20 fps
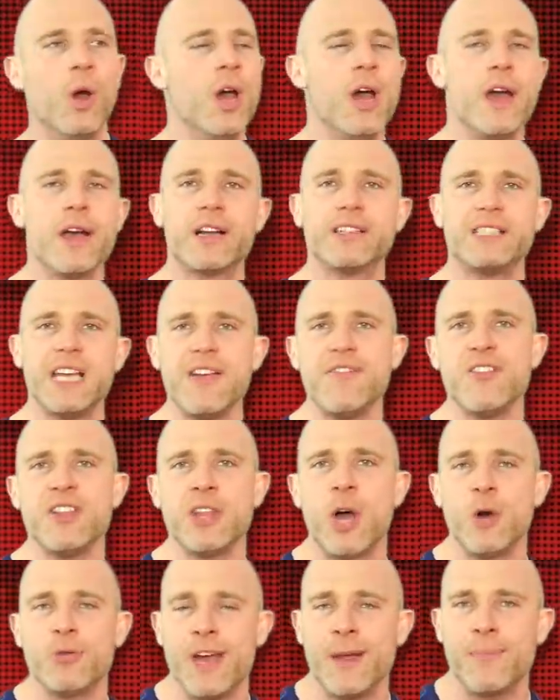Because even
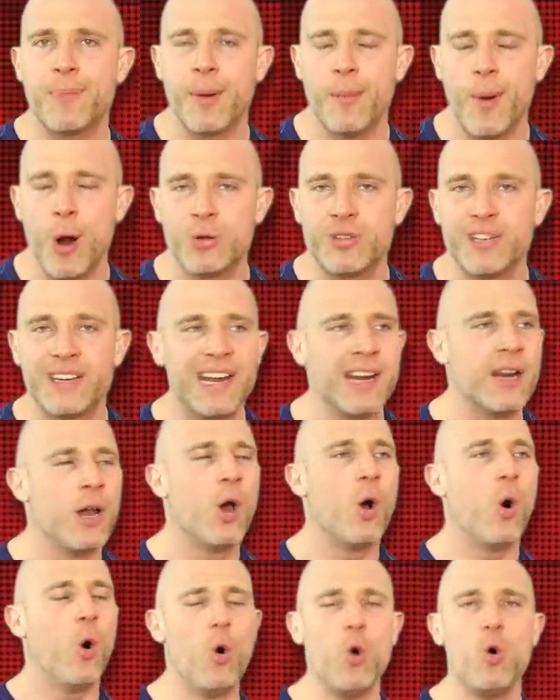though they promoted it
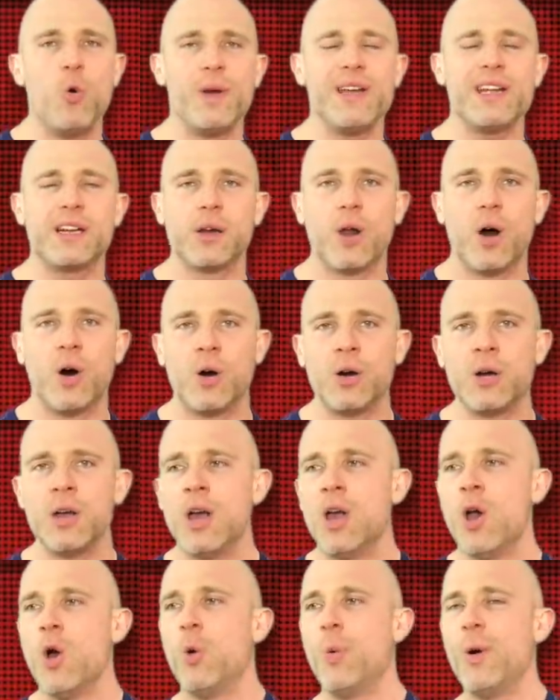all week long,
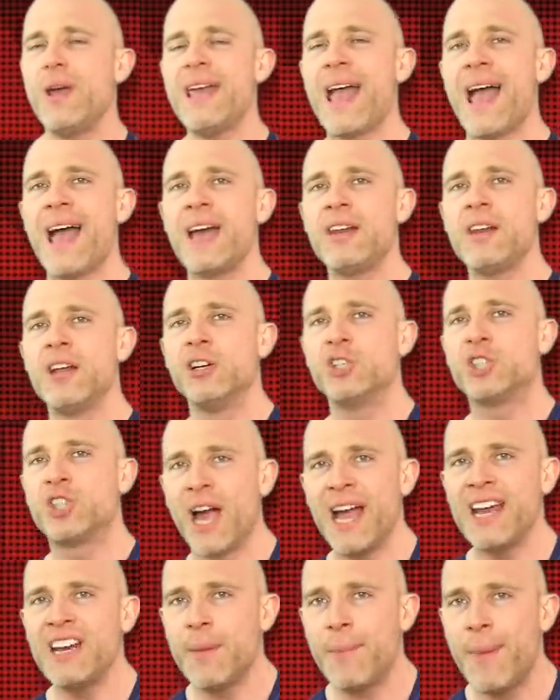we had
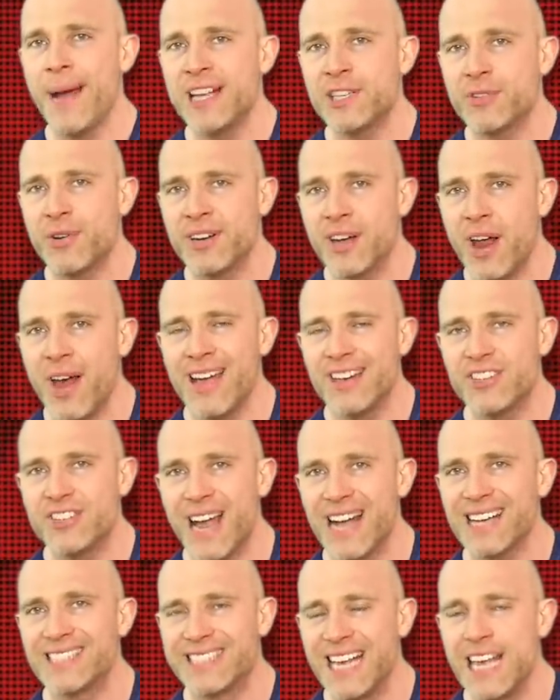Shayna Baszler and Nia
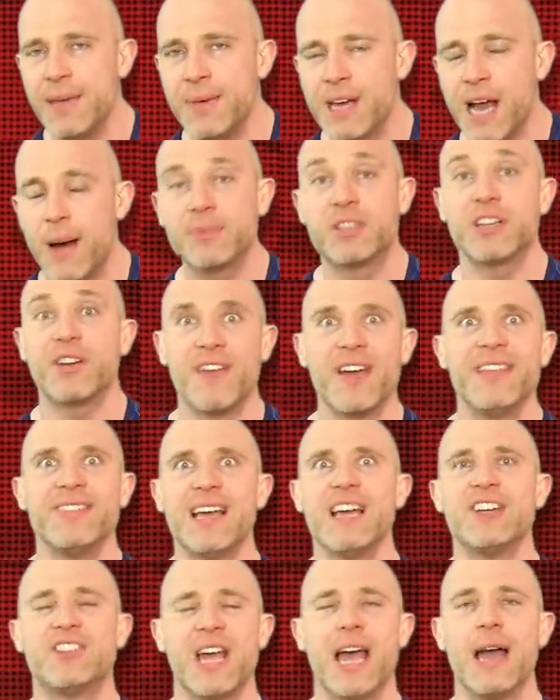Jax teaming up to defend
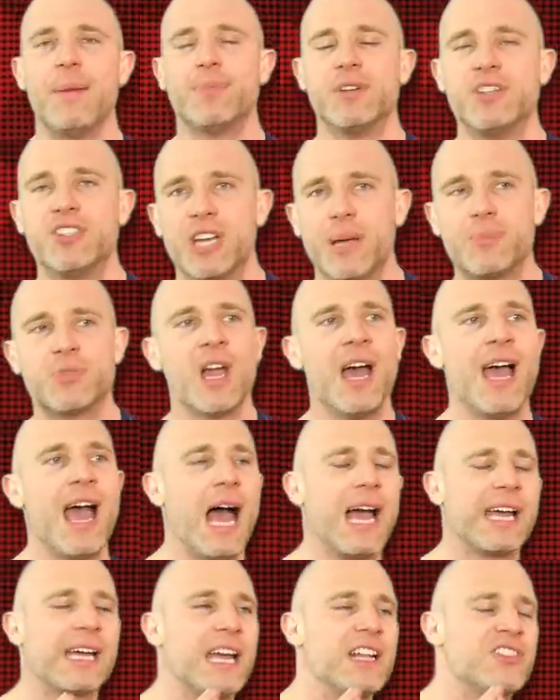their championships
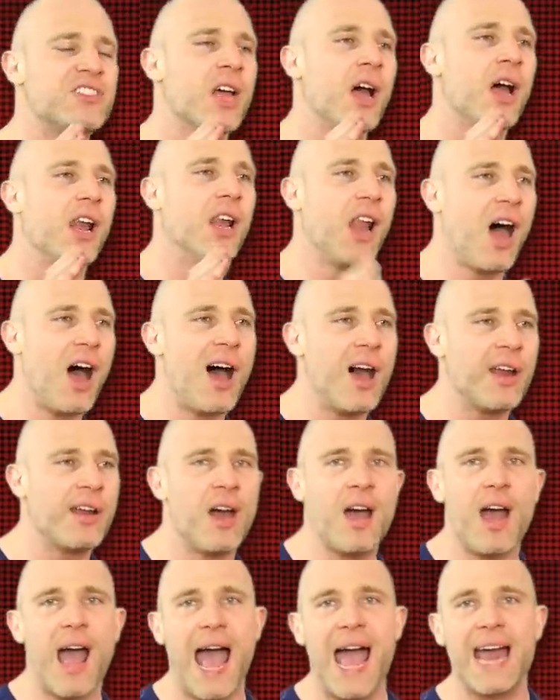against
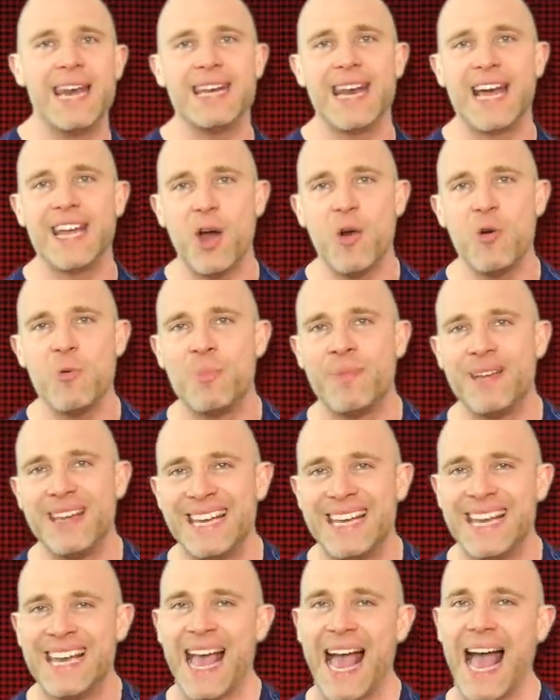Lana and Naomi.